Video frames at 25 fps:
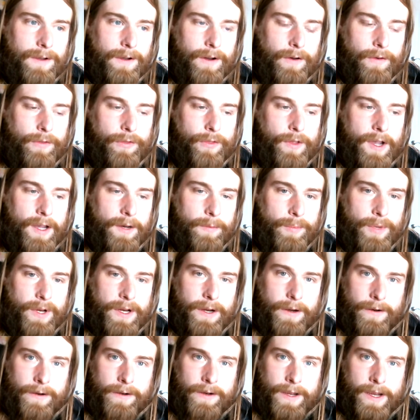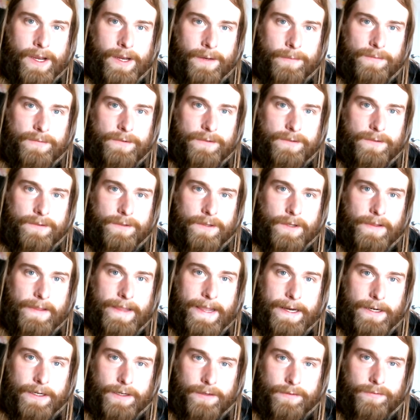our thought paradigms
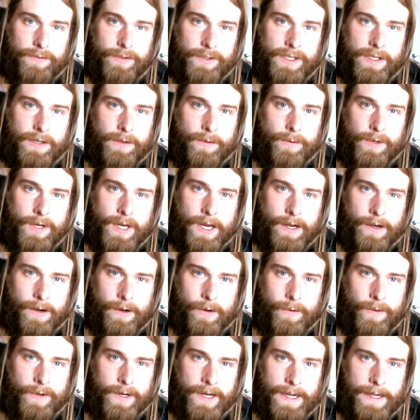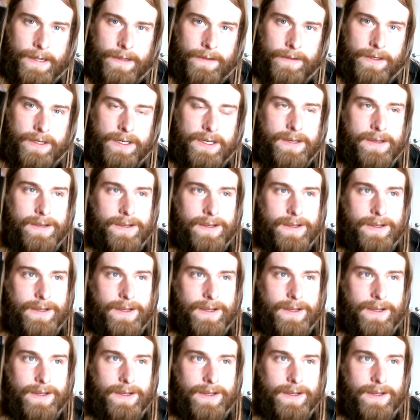collectively create our reality.